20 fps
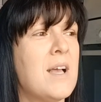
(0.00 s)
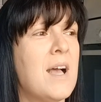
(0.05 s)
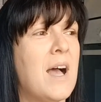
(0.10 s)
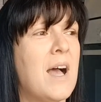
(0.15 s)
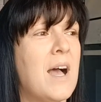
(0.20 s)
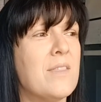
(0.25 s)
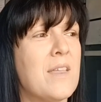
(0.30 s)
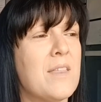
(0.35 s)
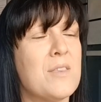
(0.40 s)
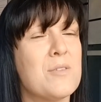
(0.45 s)

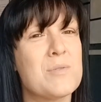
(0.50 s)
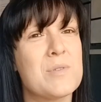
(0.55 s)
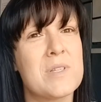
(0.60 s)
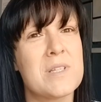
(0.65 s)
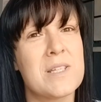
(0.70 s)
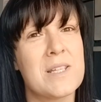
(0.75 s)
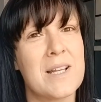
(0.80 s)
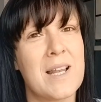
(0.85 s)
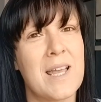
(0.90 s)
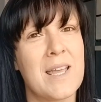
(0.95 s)
and then there was a
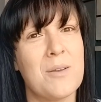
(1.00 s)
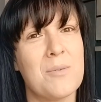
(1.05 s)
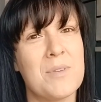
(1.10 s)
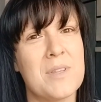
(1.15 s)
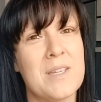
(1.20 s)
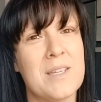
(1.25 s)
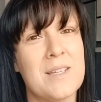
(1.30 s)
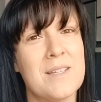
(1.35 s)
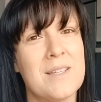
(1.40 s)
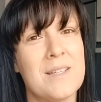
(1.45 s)
delay with
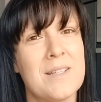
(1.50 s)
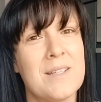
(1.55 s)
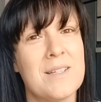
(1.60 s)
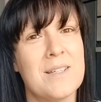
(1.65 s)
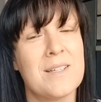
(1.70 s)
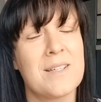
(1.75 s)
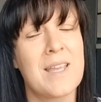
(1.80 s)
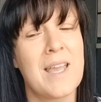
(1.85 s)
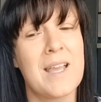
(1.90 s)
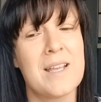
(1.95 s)
the
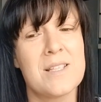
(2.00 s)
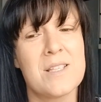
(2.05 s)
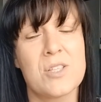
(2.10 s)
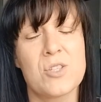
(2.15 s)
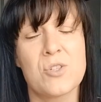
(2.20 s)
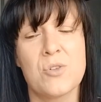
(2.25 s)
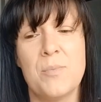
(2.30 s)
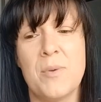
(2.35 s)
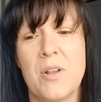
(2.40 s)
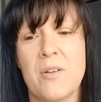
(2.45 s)
cases
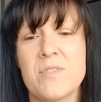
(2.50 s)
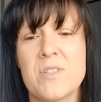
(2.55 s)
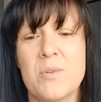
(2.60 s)
coming off,